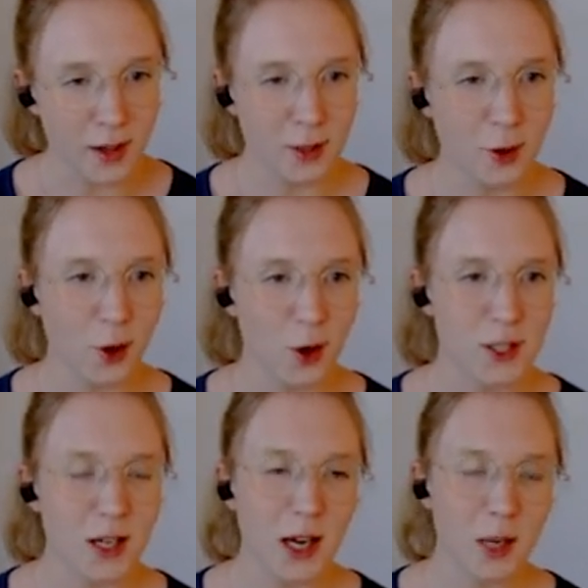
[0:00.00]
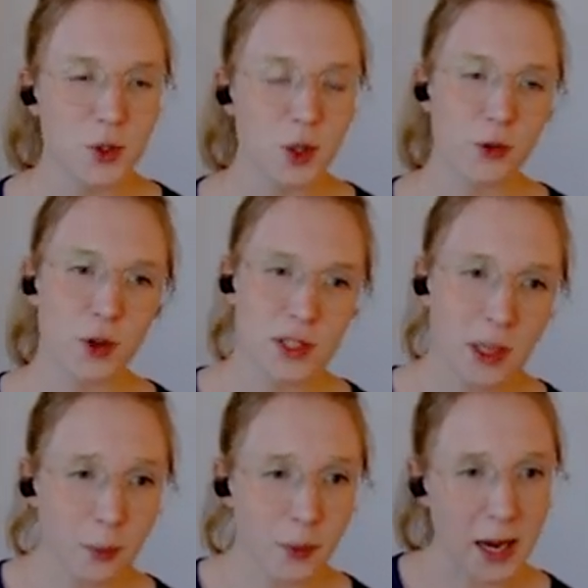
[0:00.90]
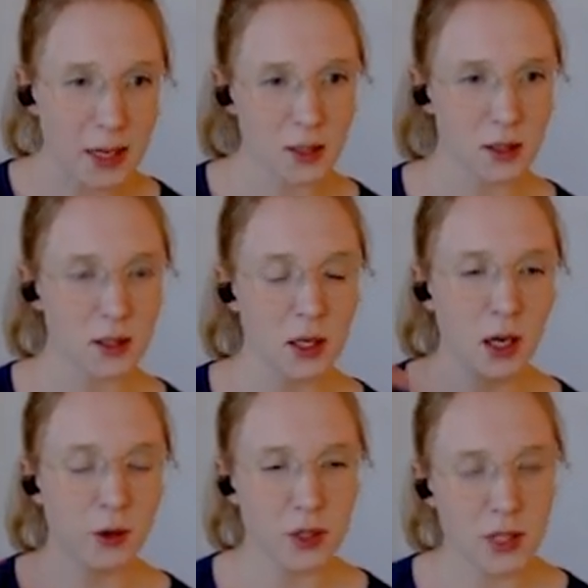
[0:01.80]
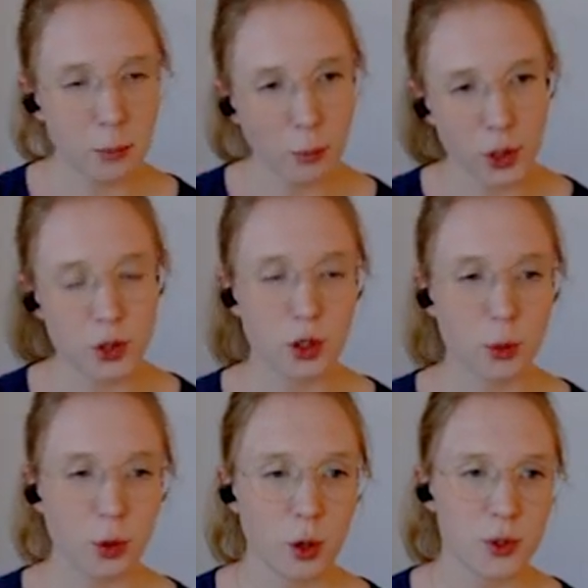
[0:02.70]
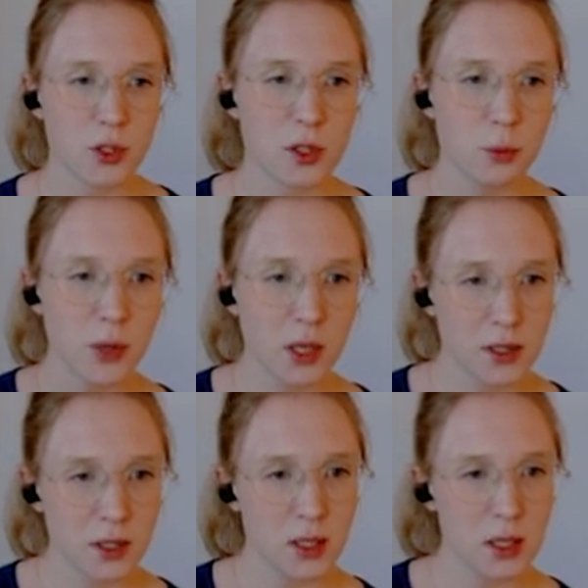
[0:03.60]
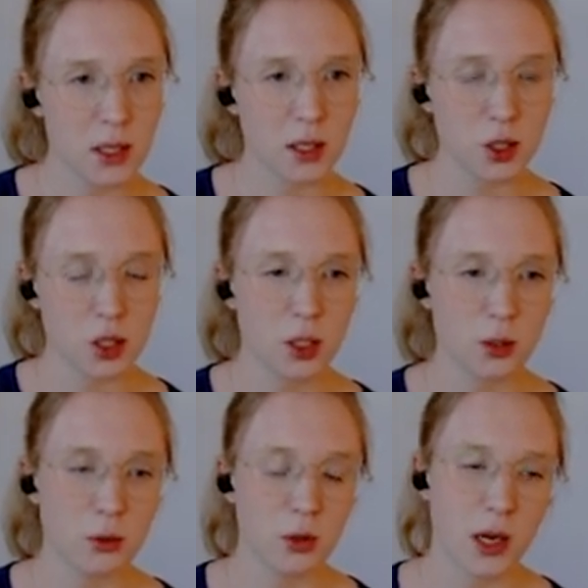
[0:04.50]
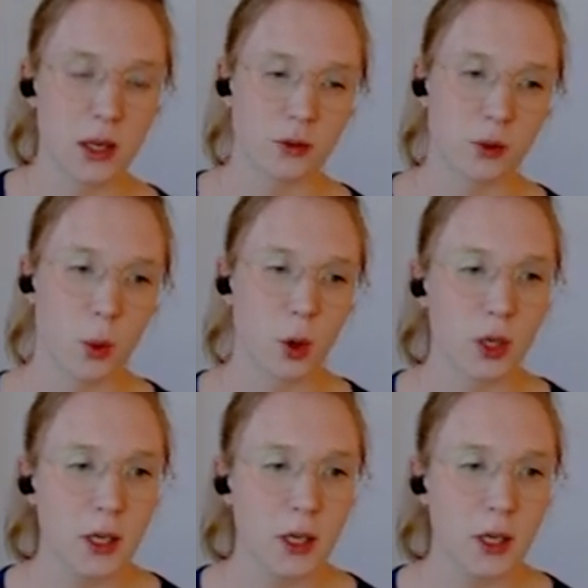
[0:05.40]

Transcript: in a long time. So, for some cases, for some monitoring purposes, PLCs can actually do a kind of work.